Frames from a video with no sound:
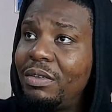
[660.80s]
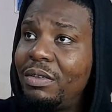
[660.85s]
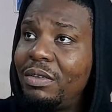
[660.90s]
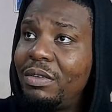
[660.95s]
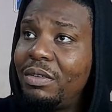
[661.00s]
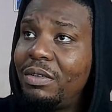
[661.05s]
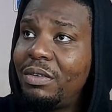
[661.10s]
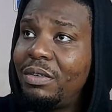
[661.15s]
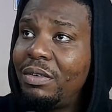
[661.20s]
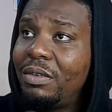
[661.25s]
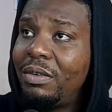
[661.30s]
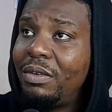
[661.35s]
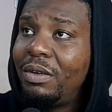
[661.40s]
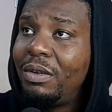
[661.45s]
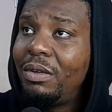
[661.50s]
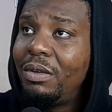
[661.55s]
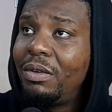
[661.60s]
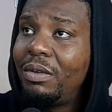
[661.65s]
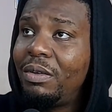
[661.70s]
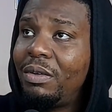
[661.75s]

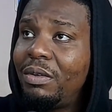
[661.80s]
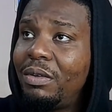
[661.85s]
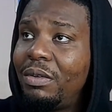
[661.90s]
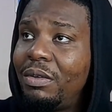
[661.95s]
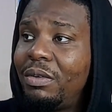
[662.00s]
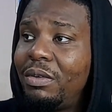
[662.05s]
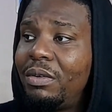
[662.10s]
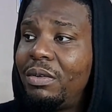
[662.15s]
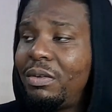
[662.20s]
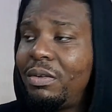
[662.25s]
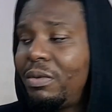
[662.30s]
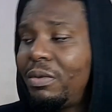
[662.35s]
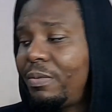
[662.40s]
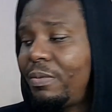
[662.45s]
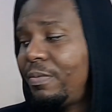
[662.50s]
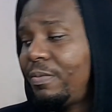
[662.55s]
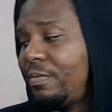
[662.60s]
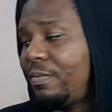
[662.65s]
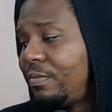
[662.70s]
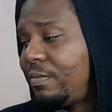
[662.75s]

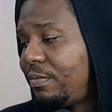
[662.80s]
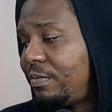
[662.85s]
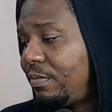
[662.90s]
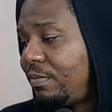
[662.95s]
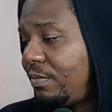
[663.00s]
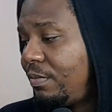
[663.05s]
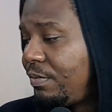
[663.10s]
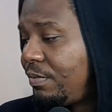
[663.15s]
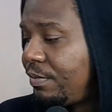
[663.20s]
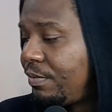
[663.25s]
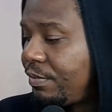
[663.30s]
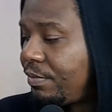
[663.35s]
(silence)